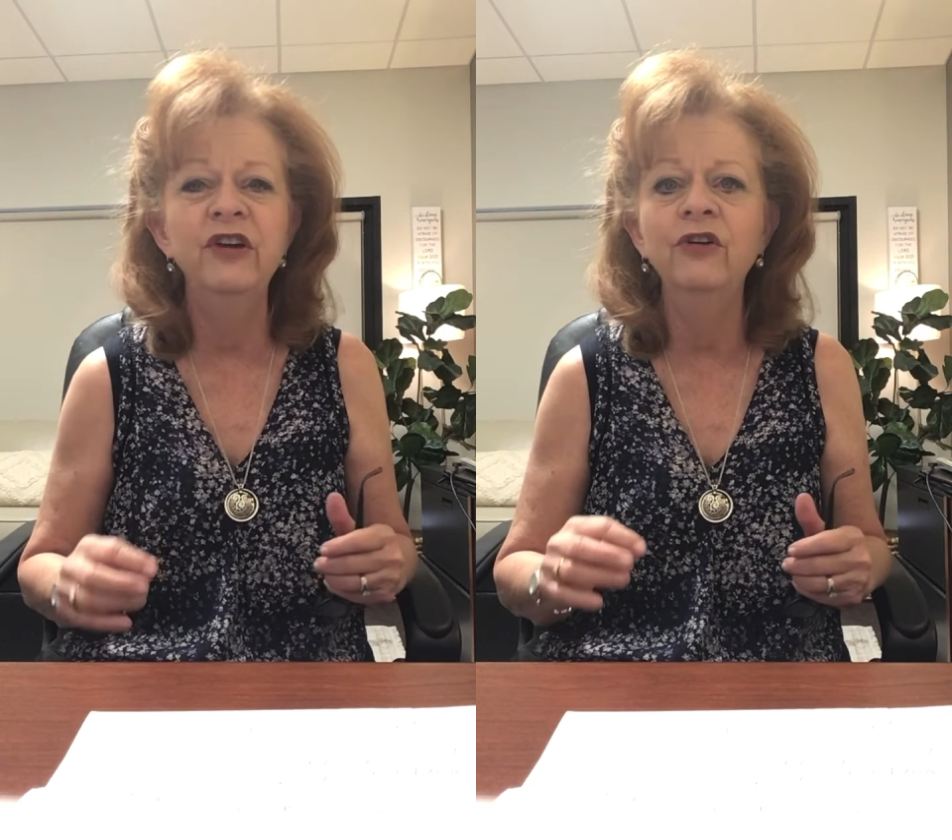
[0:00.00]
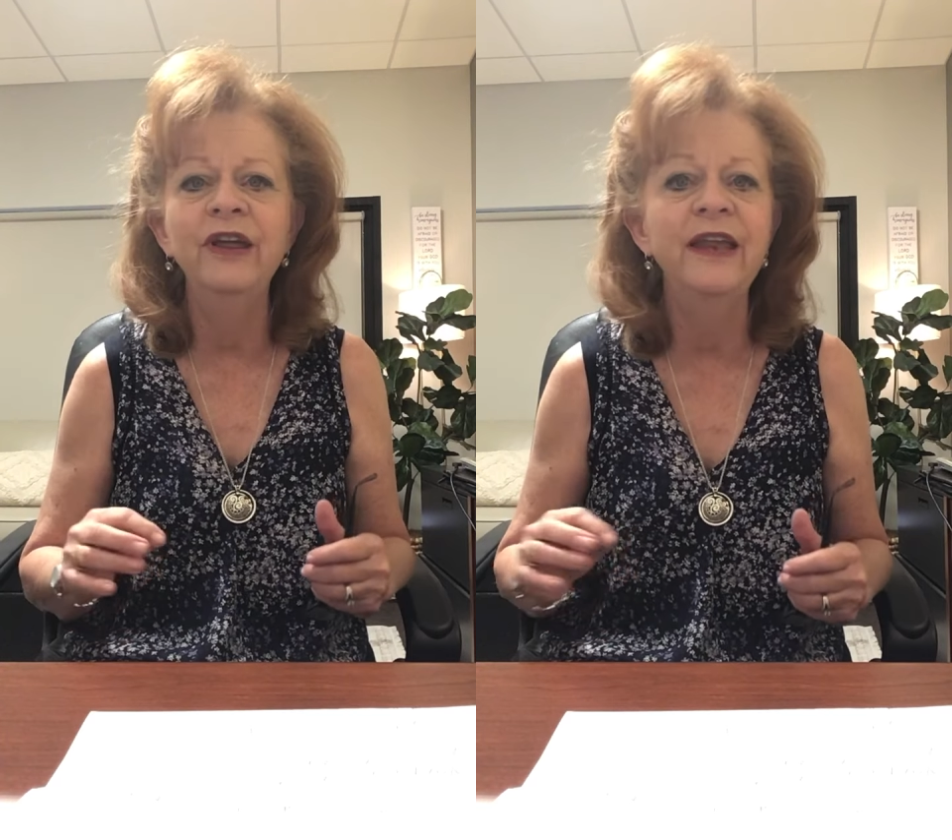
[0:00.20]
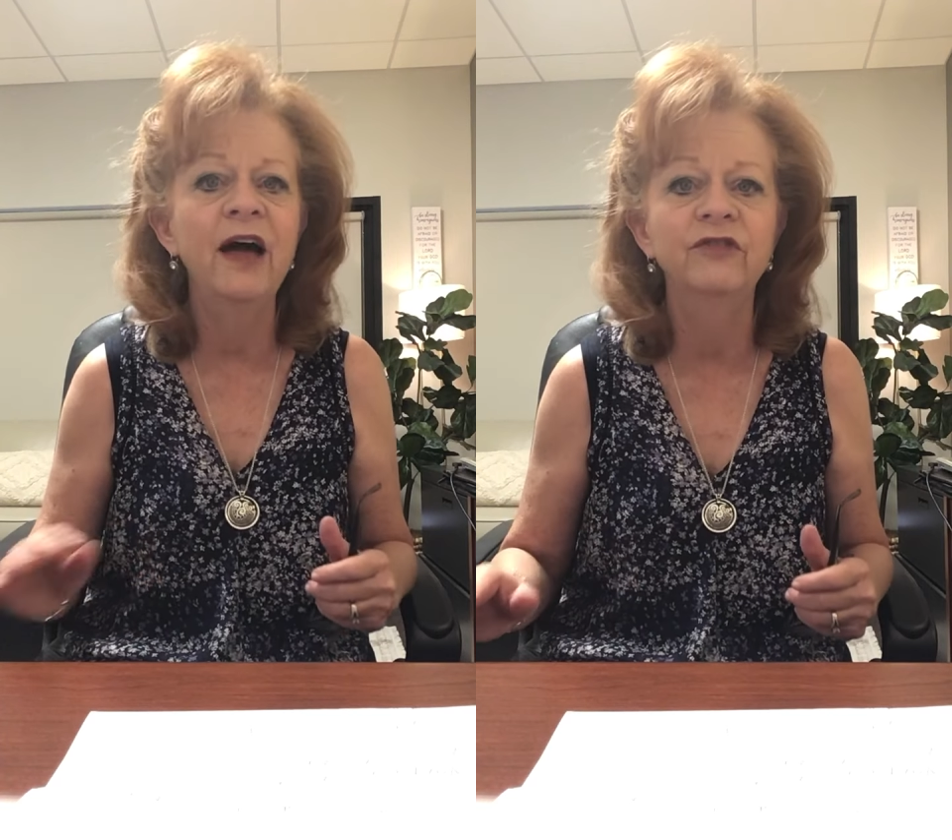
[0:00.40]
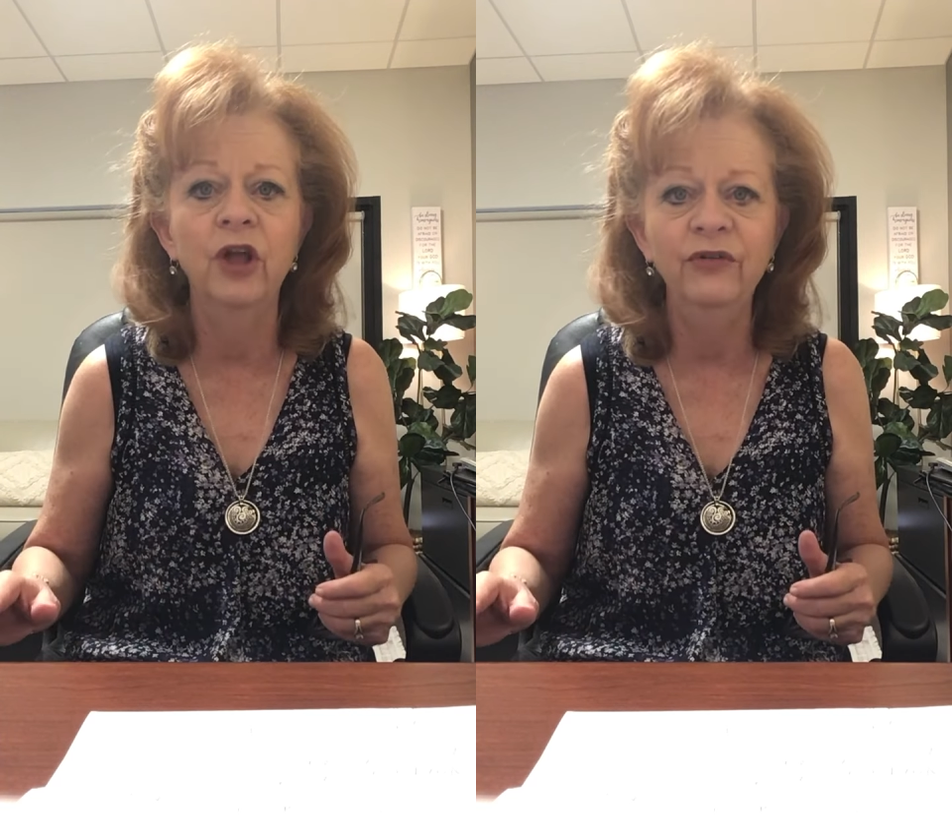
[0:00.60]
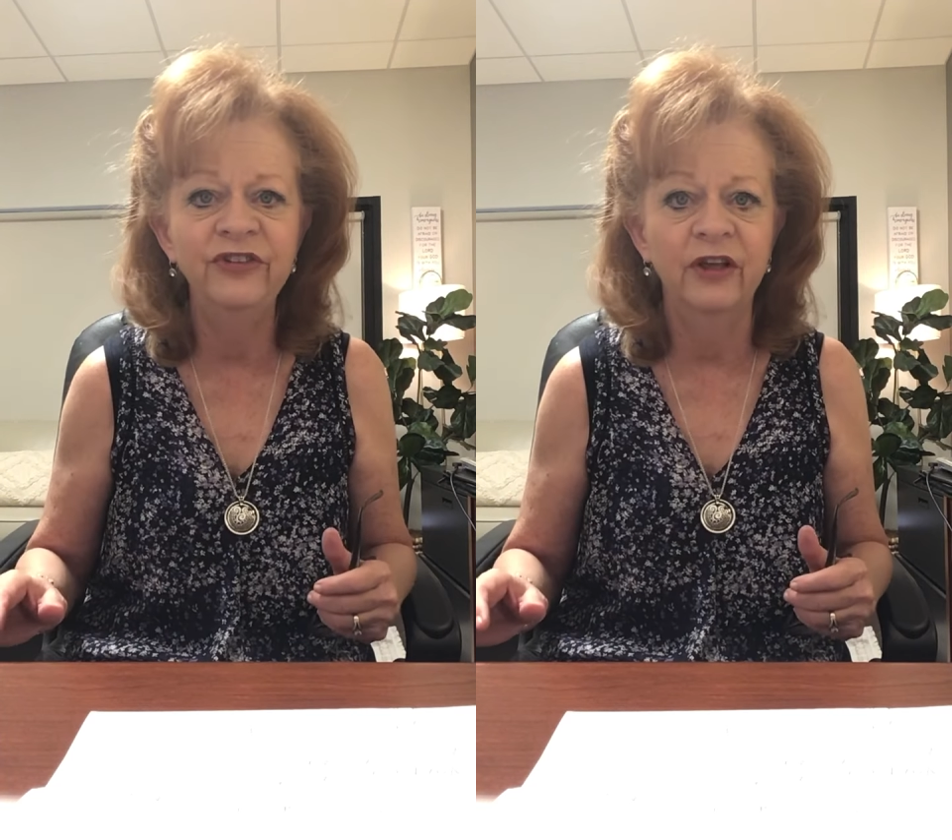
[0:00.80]
You don't need to have
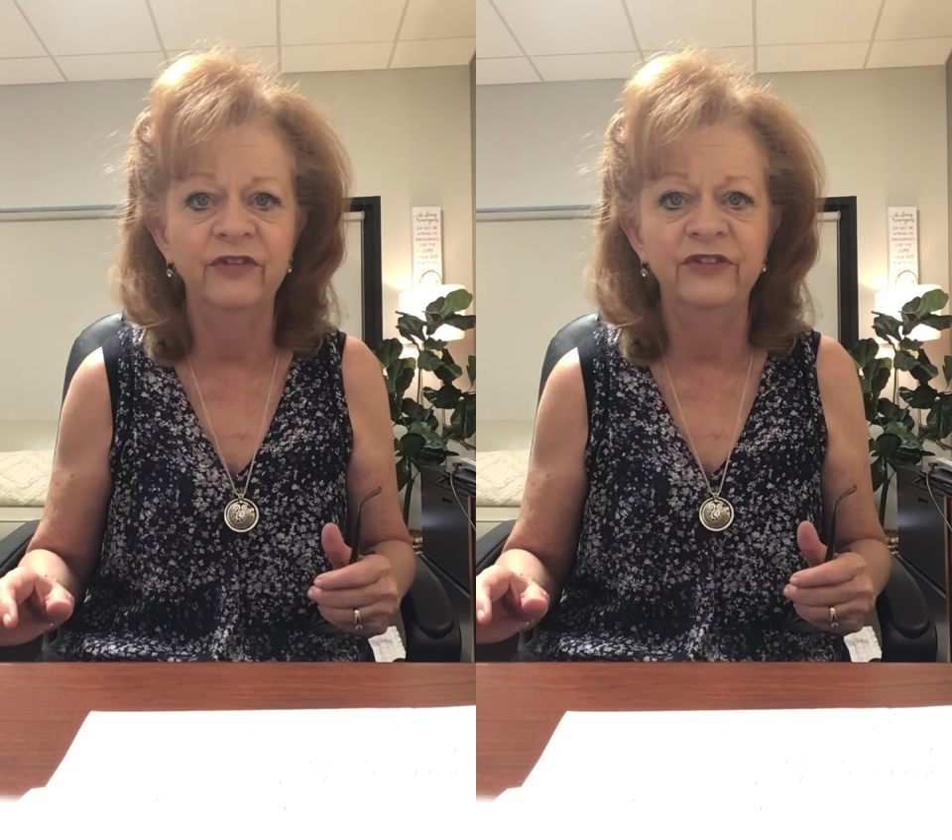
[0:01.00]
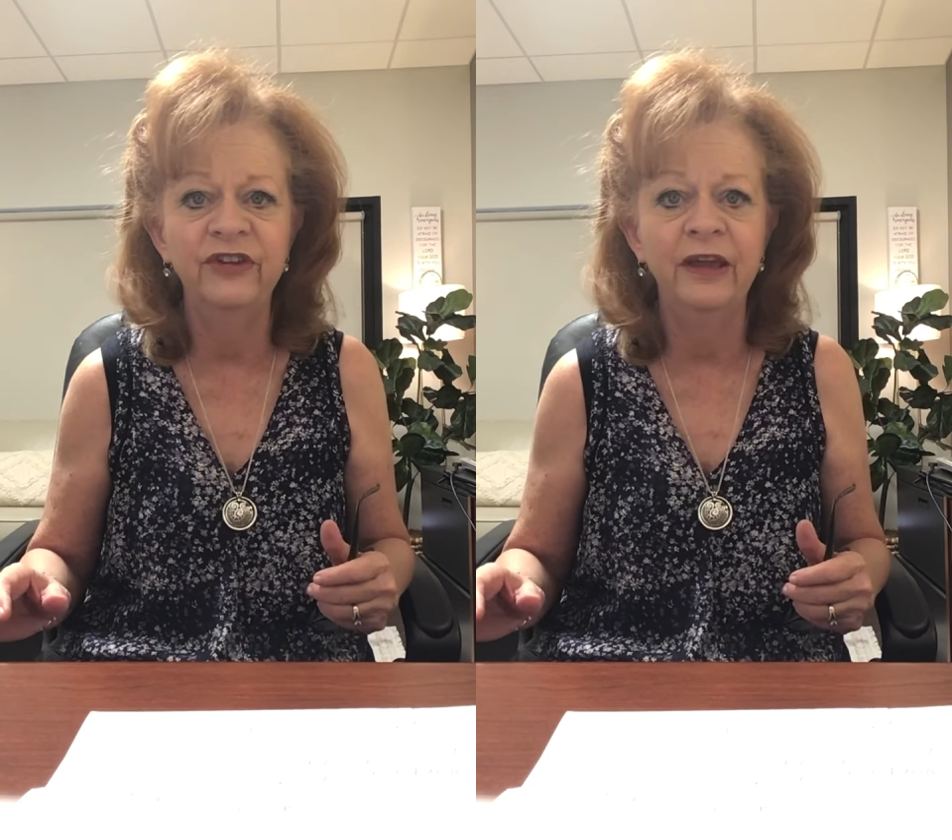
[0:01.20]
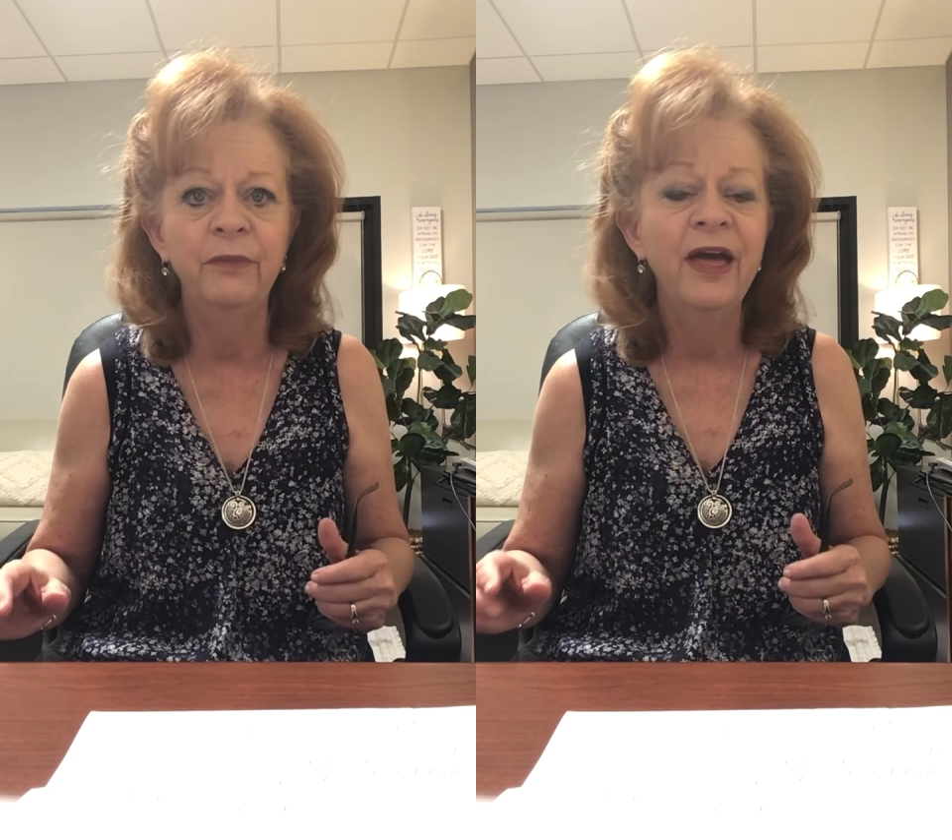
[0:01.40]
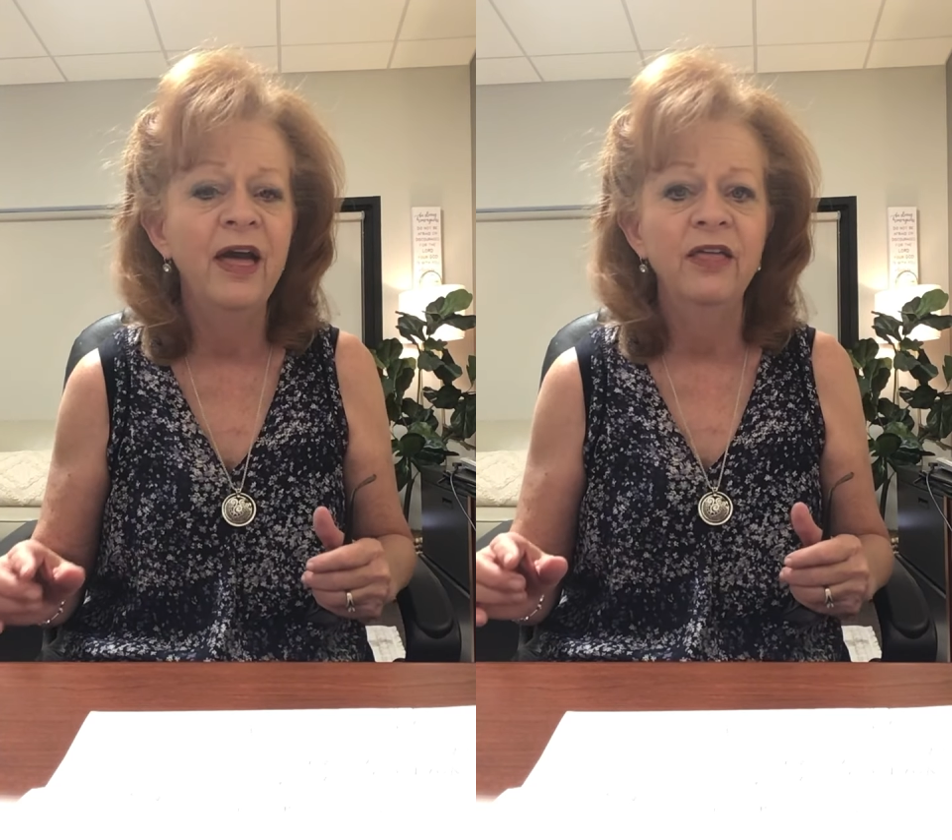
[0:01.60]
low self esteem